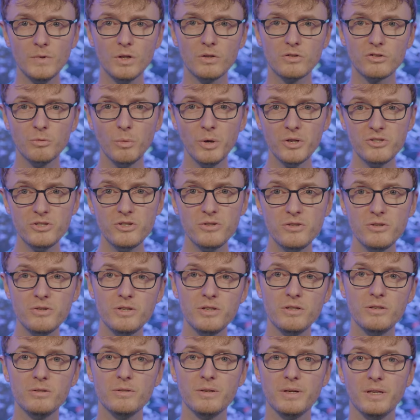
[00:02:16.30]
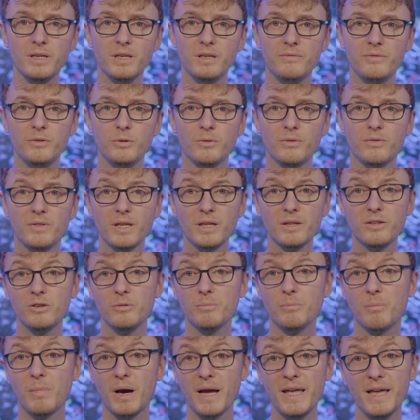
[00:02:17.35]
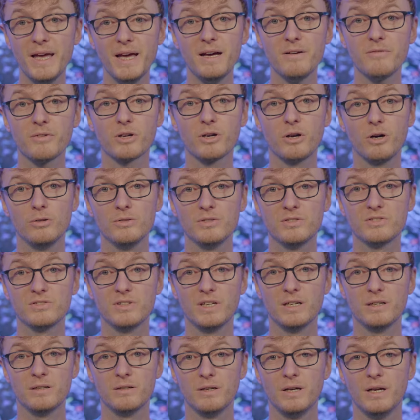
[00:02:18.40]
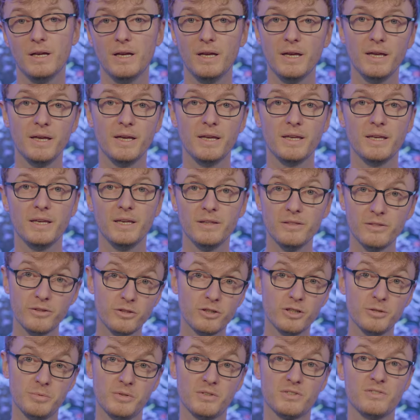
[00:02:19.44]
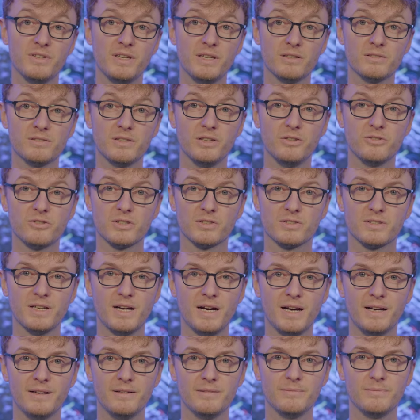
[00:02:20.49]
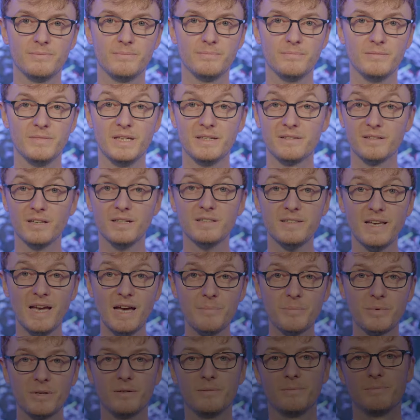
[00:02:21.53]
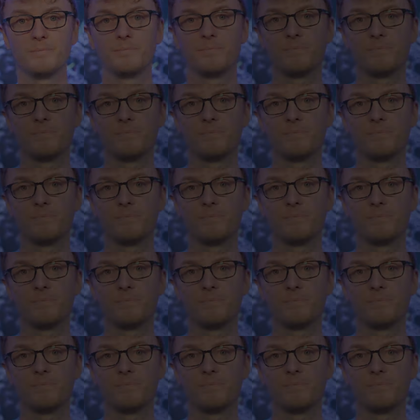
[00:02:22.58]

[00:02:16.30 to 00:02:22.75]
So what should you do if you think you might have a cone snail in the group of snails that you just got? It does happen.